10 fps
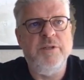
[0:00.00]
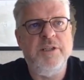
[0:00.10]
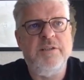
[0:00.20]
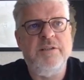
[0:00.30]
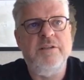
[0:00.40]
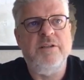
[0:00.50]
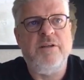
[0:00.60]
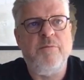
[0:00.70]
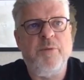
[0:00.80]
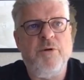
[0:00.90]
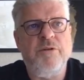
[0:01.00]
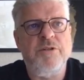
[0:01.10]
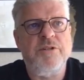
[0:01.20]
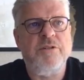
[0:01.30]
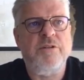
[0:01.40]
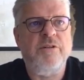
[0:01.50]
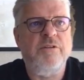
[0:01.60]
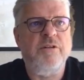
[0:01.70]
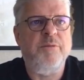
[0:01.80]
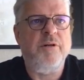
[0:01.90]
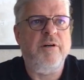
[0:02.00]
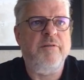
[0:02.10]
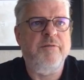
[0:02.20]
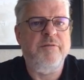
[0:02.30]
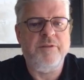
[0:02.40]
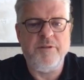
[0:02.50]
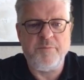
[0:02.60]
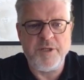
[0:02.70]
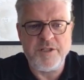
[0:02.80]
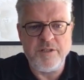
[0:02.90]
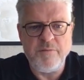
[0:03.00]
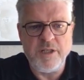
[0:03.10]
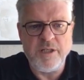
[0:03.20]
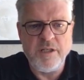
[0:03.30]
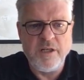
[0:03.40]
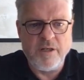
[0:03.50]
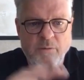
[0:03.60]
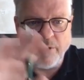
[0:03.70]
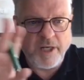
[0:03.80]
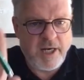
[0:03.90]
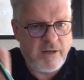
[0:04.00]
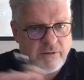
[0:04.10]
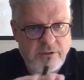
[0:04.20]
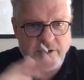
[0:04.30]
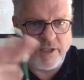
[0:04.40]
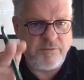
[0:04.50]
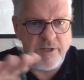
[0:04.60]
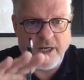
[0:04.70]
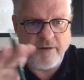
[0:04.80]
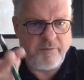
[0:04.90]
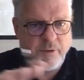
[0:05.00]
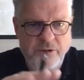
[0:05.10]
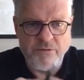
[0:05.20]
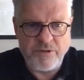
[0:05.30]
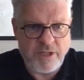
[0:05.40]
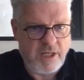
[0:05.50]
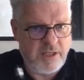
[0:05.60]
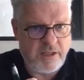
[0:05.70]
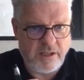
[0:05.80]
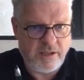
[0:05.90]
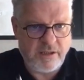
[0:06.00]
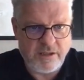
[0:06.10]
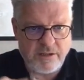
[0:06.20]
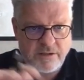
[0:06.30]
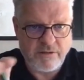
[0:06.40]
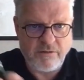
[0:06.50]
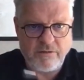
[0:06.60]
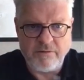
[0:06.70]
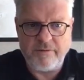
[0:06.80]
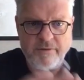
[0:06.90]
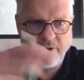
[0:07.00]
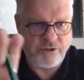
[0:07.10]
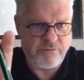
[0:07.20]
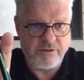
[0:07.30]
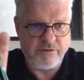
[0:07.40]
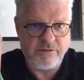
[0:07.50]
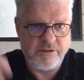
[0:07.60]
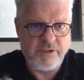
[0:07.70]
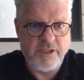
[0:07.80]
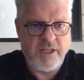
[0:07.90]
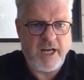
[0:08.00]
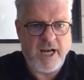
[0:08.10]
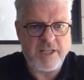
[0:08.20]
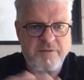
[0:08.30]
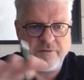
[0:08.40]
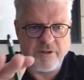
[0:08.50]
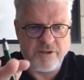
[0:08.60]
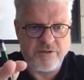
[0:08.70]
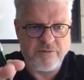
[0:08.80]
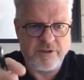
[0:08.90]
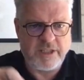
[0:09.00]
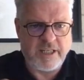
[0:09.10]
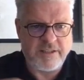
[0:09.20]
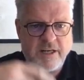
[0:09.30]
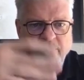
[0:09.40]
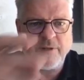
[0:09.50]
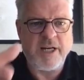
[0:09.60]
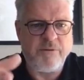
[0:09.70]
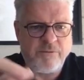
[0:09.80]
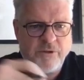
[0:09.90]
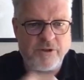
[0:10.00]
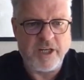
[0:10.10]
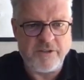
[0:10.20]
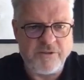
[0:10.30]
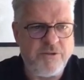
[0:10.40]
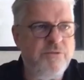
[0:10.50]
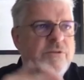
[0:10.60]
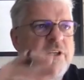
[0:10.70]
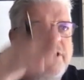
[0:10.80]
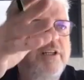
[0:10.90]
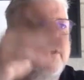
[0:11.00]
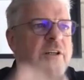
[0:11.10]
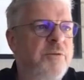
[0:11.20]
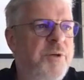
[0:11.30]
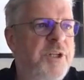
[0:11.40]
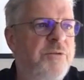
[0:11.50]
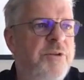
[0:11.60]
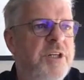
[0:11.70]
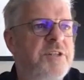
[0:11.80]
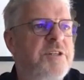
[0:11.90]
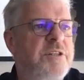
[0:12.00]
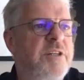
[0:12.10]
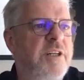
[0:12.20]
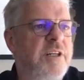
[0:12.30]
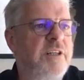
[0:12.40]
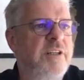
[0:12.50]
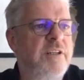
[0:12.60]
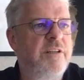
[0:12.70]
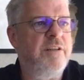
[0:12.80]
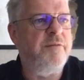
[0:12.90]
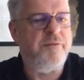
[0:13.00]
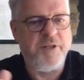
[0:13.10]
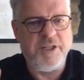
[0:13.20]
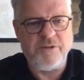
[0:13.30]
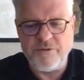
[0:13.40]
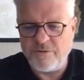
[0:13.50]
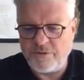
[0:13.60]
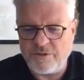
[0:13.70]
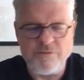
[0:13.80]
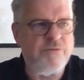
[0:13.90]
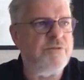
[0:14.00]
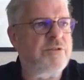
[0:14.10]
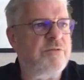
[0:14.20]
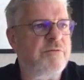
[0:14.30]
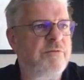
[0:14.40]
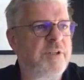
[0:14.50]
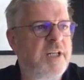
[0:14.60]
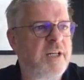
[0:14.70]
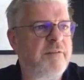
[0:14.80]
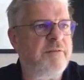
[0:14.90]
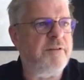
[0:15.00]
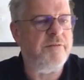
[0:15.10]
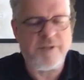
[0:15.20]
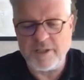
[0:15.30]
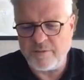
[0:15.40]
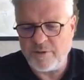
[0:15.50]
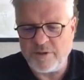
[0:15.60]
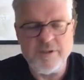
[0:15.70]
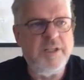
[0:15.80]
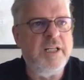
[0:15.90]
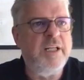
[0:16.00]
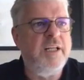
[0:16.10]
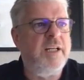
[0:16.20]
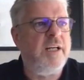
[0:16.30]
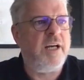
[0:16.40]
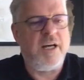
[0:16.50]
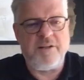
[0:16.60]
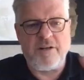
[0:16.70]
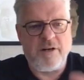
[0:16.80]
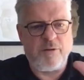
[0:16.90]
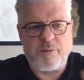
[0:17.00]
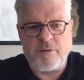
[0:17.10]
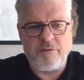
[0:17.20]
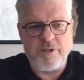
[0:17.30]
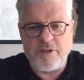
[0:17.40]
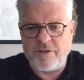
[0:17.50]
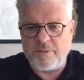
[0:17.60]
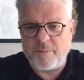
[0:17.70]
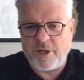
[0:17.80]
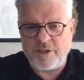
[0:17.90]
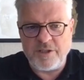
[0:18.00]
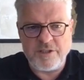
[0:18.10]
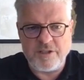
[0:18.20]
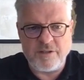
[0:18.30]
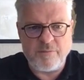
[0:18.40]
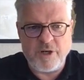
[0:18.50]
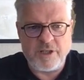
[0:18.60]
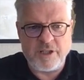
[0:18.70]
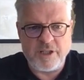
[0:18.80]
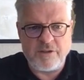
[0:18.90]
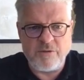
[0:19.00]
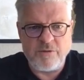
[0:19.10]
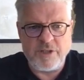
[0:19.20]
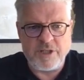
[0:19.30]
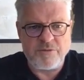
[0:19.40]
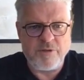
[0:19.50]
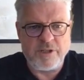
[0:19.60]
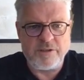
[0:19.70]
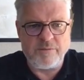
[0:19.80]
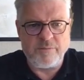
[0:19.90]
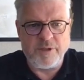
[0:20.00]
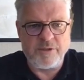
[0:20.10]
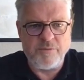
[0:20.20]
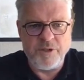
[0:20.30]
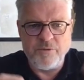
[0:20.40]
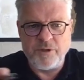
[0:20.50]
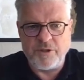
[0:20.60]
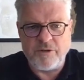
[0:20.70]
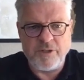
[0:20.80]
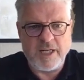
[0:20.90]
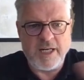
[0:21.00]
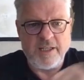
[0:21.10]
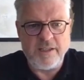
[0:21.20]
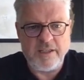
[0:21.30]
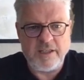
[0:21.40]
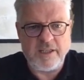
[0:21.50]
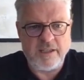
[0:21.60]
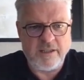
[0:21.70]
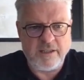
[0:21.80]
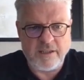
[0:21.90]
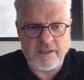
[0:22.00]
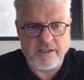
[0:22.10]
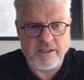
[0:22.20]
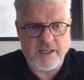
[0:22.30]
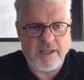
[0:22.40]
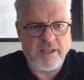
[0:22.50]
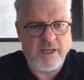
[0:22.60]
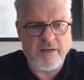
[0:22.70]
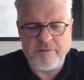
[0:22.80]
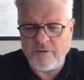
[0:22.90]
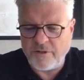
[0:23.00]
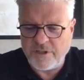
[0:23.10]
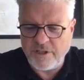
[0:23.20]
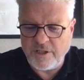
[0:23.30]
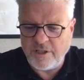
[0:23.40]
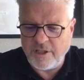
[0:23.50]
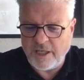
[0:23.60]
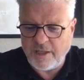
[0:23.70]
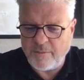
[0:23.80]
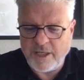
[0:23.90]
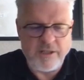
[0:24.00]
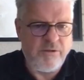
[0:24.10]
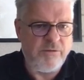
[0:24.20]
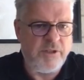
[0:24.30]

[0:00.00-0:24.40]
with the components on top of the PCB without that we have produced anything. This is all virtual. As virtual as I'm now talking to you, we do this in the free-to-use tools we have available. And there are probably other parties in the market that do it as well, but we do it online, and I have not seen anybody